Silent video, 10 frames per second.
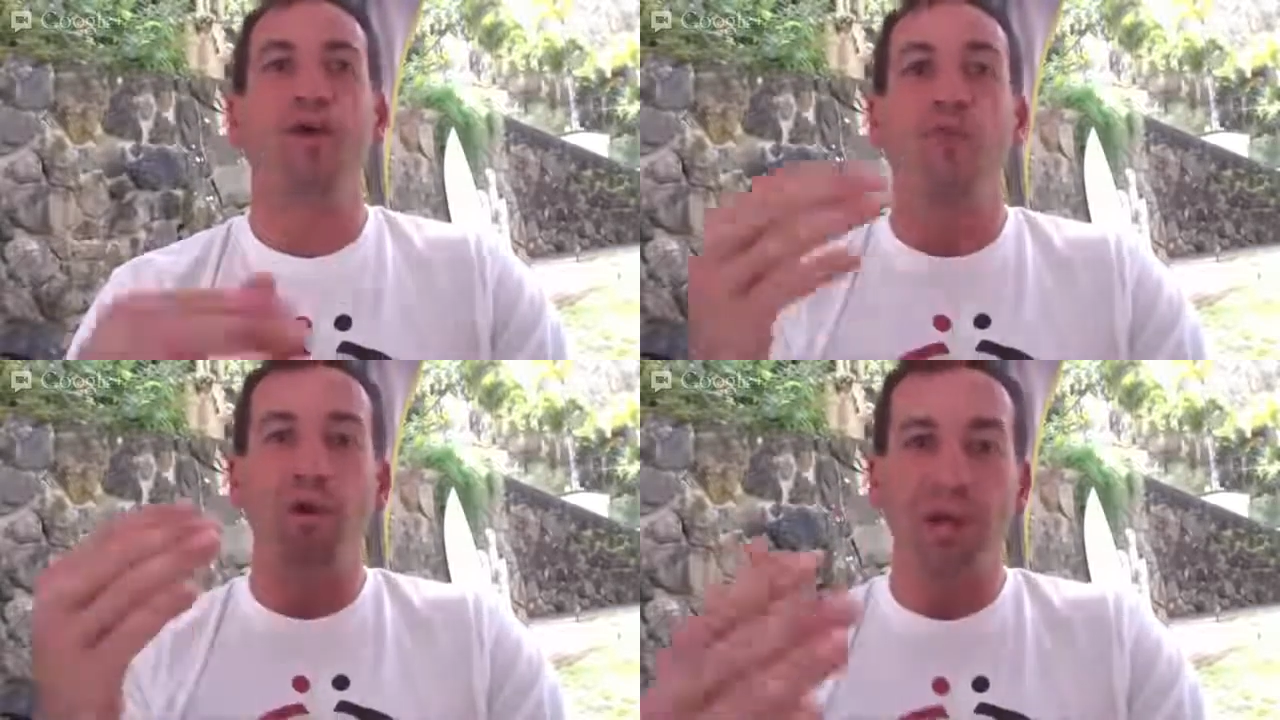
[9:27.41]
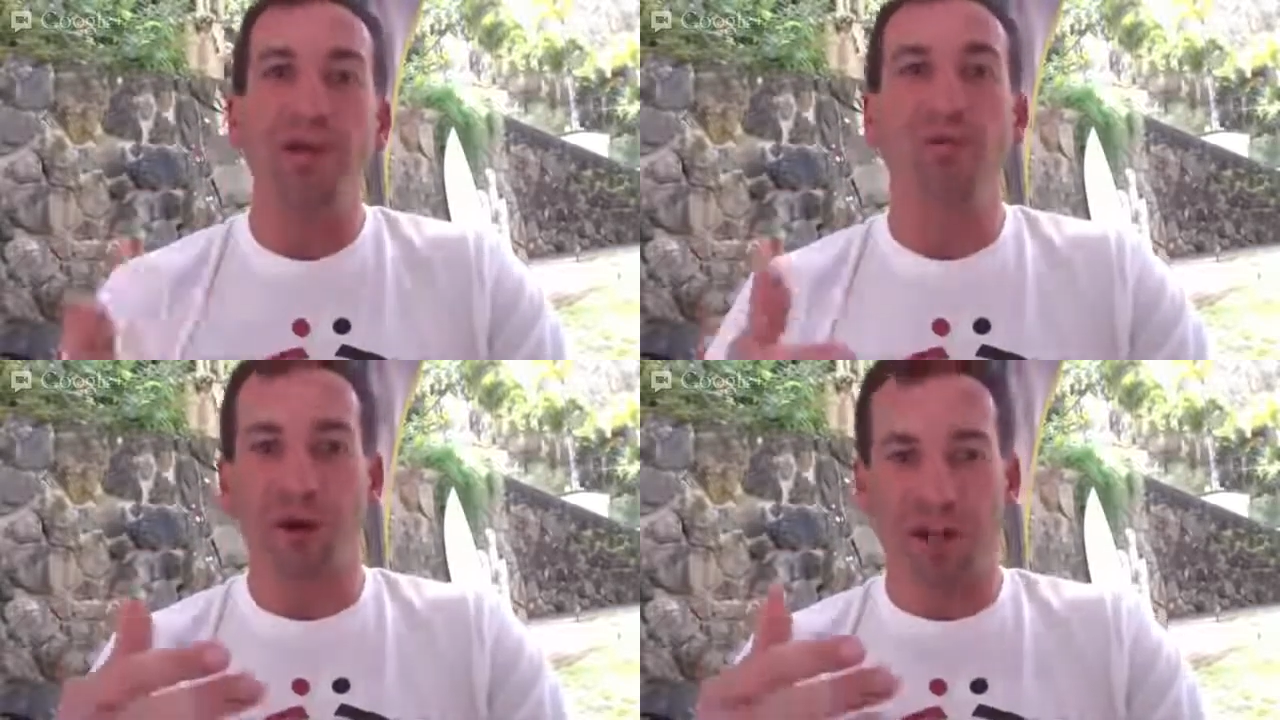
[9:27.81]

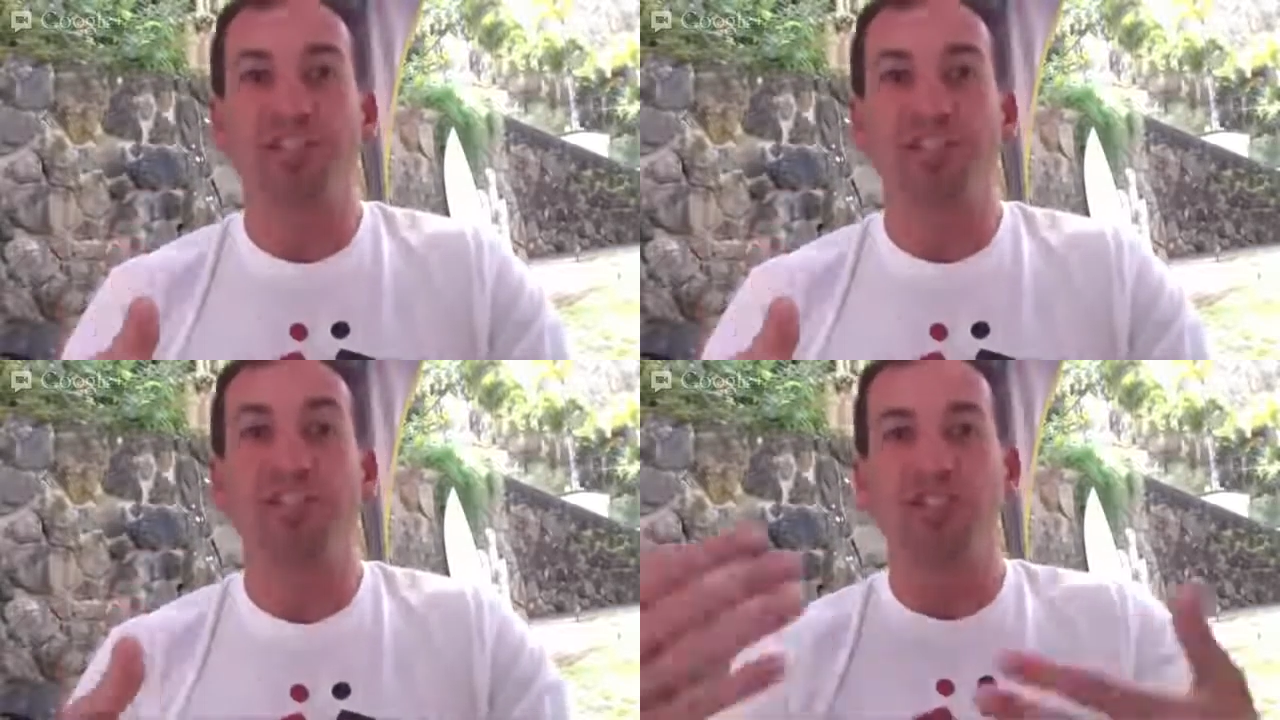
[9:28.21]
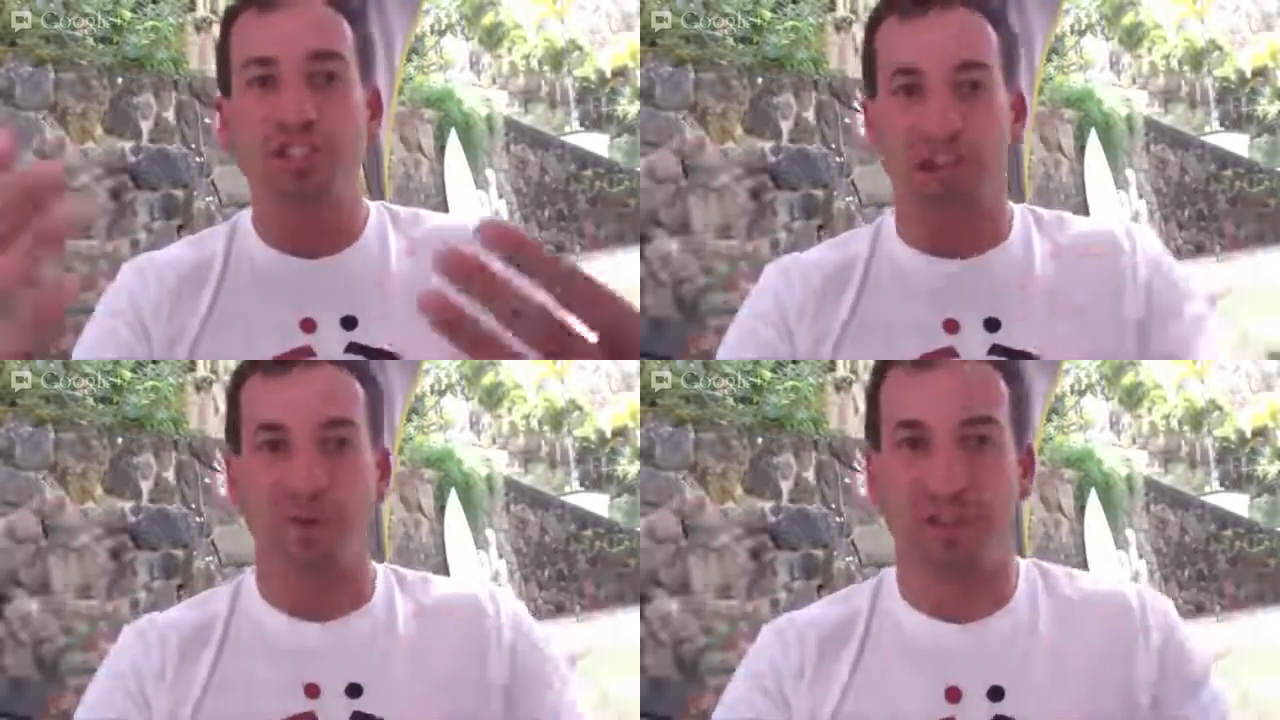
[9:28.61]
we want to
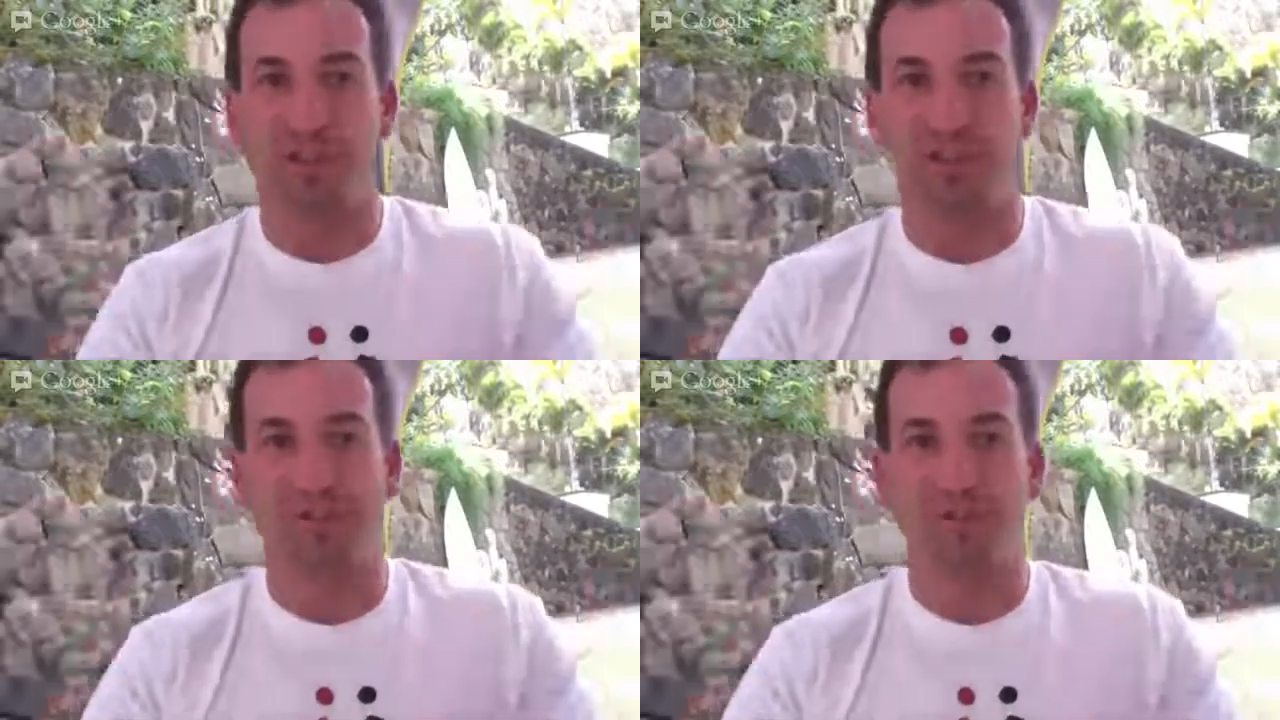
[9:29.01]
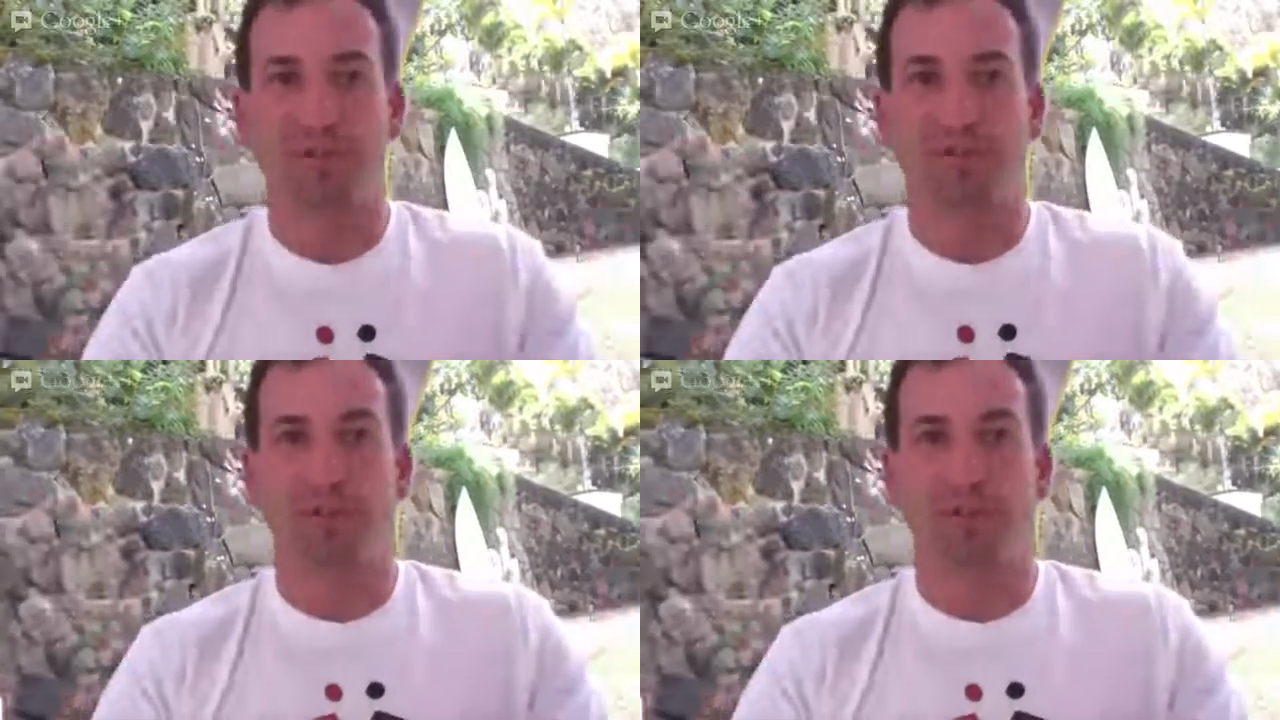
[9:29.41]
share with you